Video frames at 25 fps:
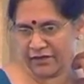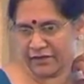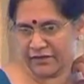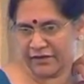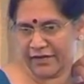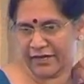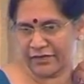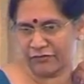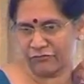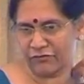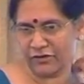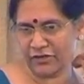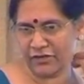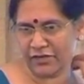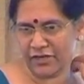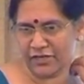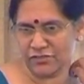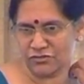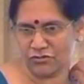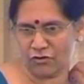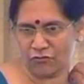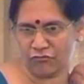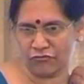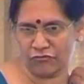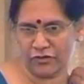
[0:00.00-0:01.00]
network and
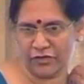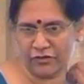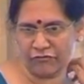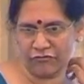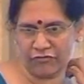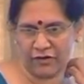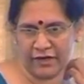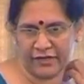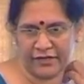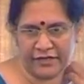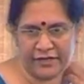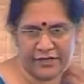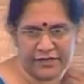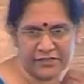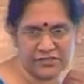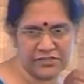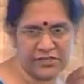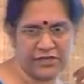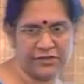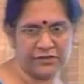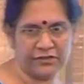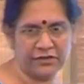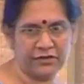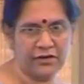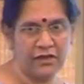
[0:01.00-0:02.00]
software-defined data
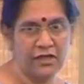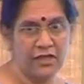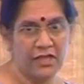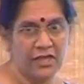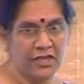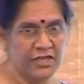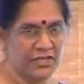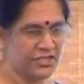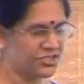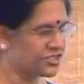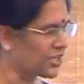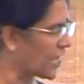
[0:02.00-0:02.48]
center is